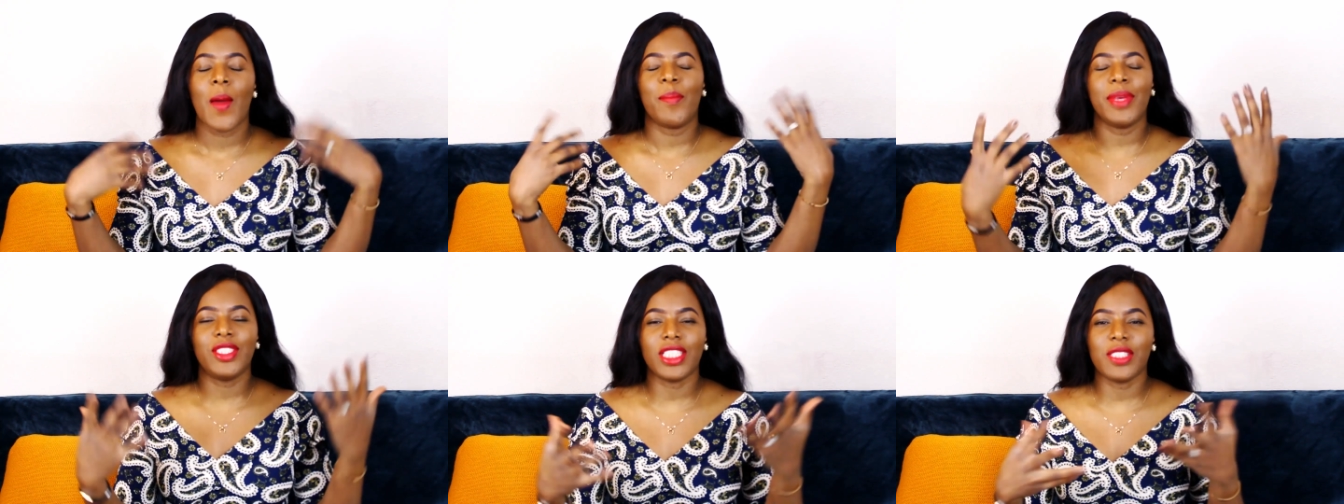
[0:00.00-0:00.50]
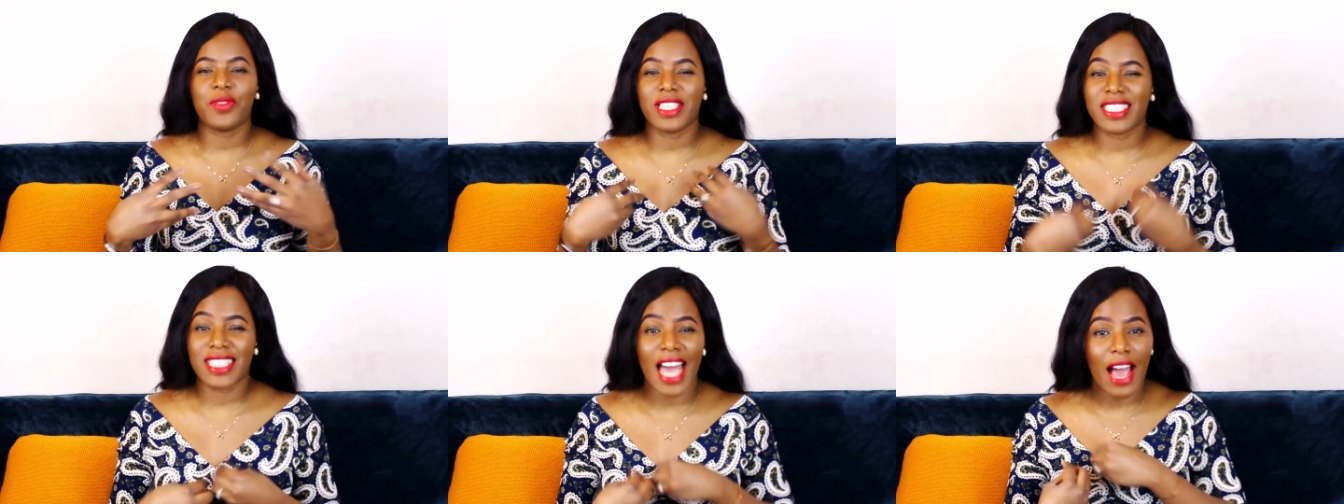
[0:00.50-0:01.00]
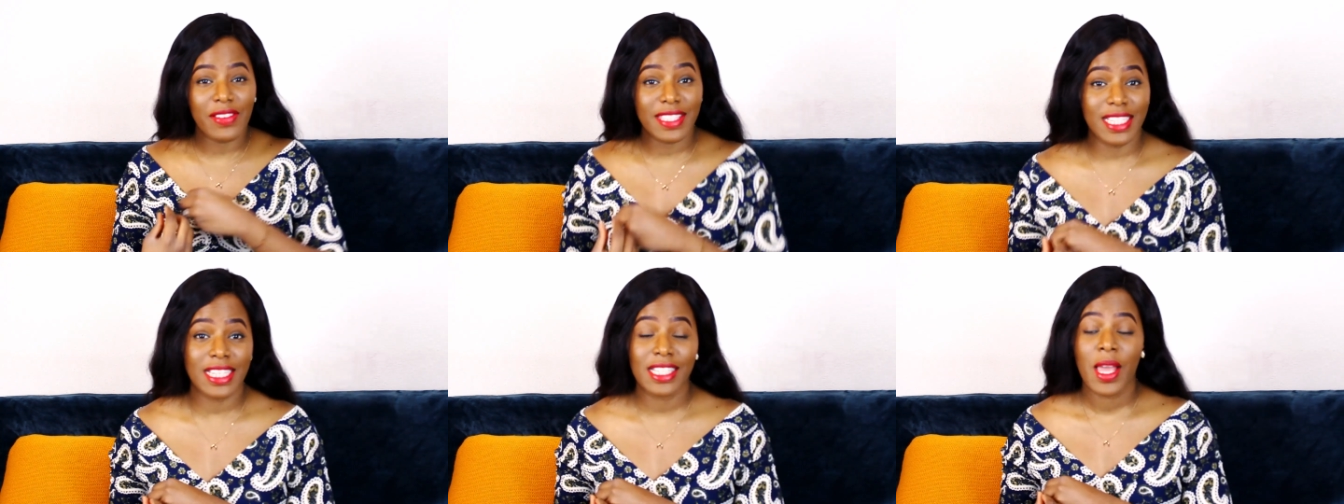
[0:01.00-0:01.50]
major differences that I've
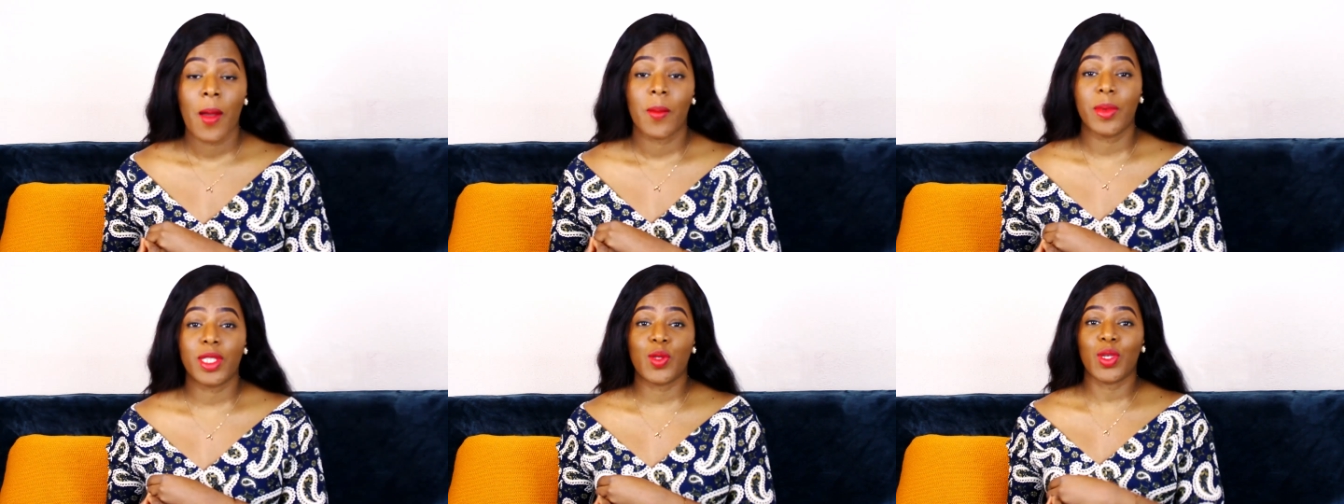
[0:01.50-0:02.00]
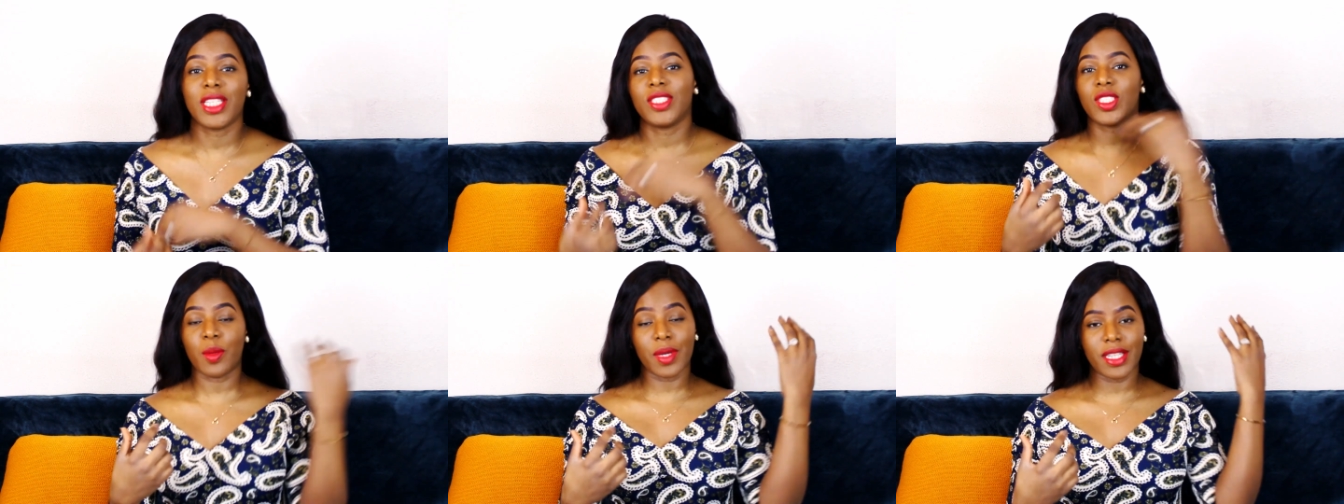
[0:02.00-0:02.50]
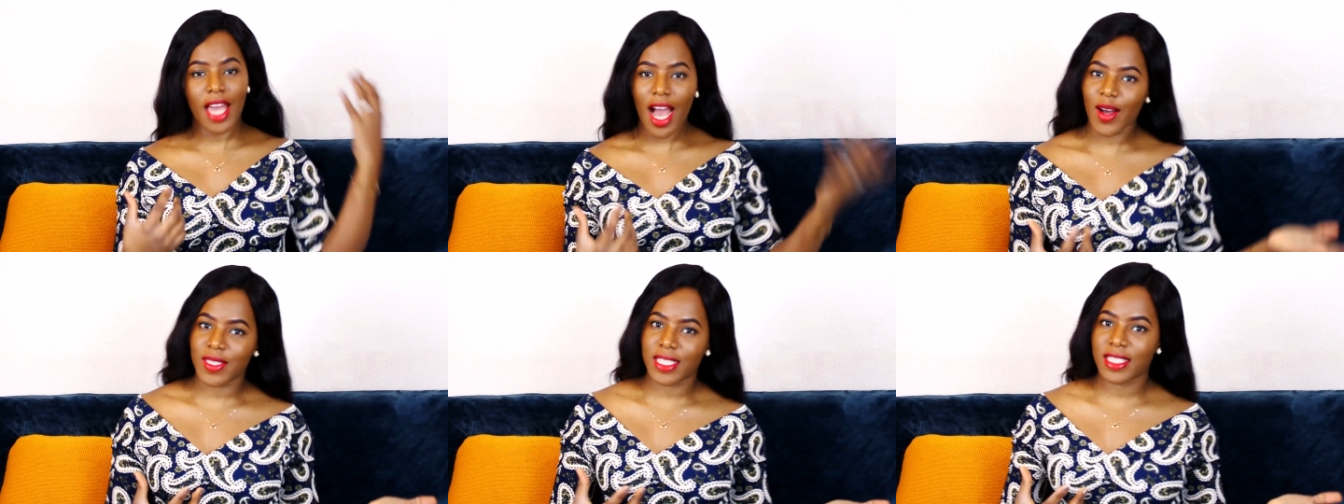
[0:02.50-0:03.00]
seen between German
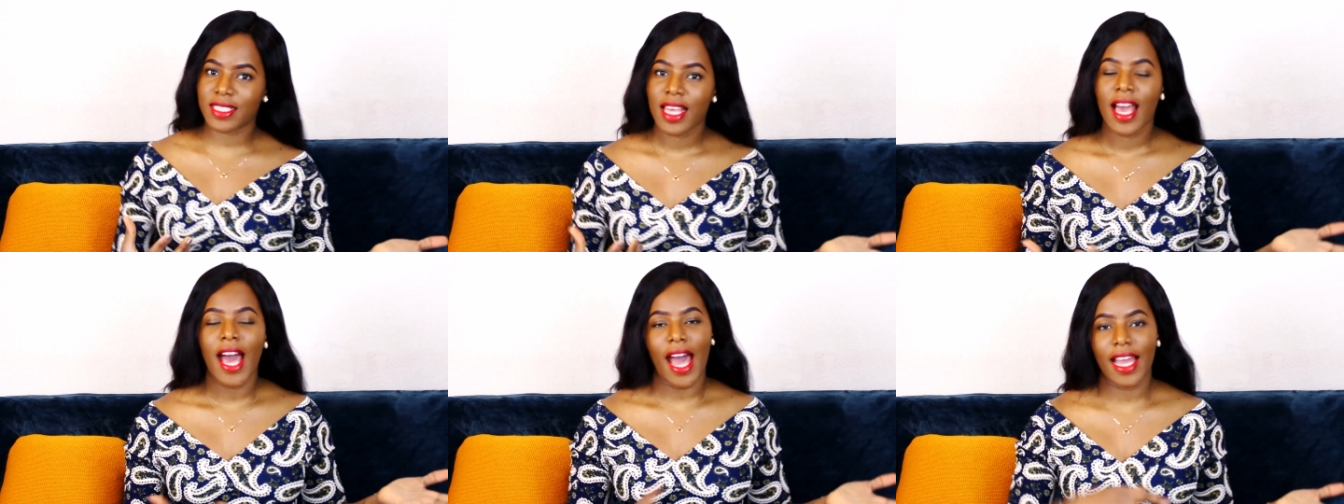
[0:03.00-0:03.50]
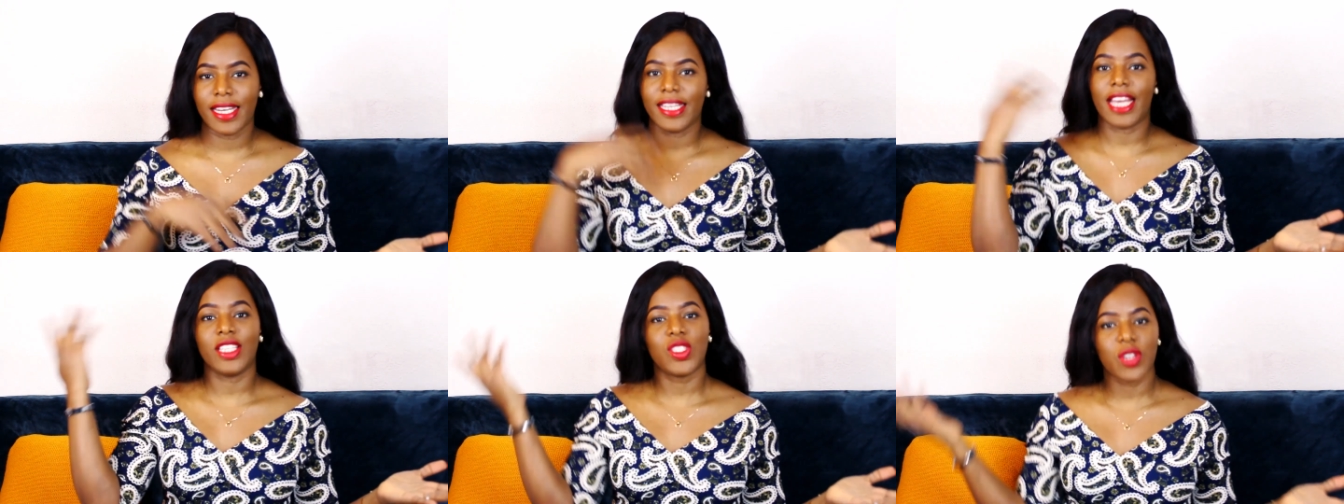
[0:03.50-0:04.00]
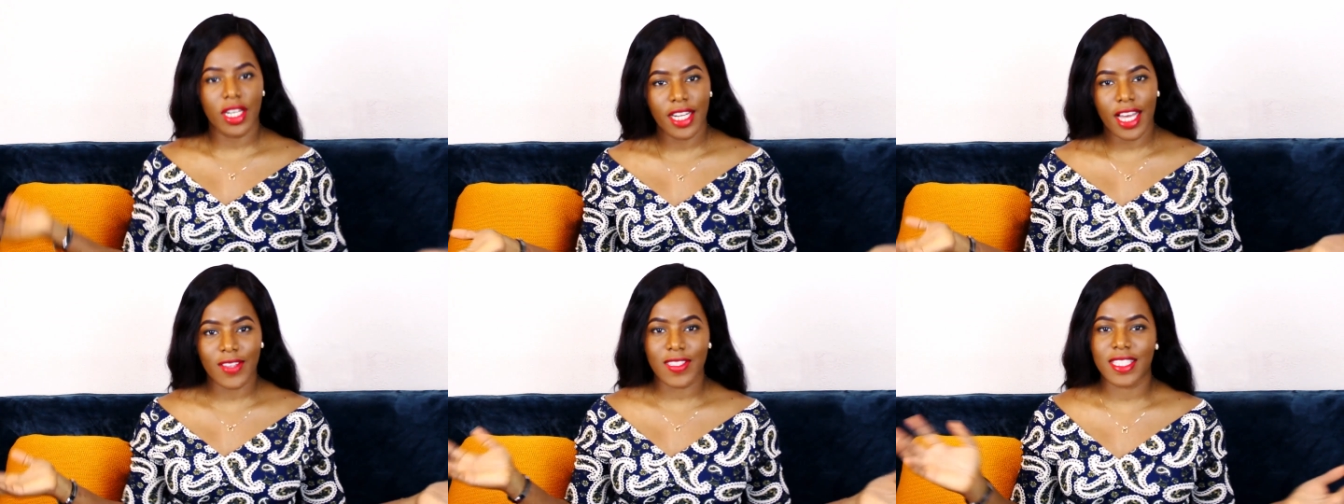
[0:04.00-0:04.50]
houses and Nigerian
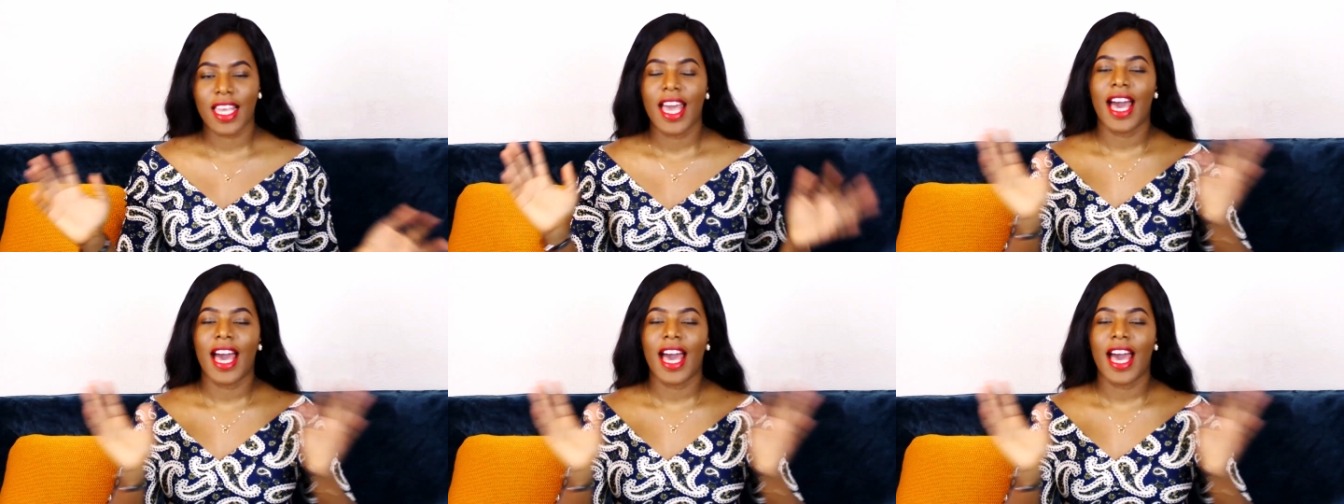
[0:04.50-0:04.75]
houses.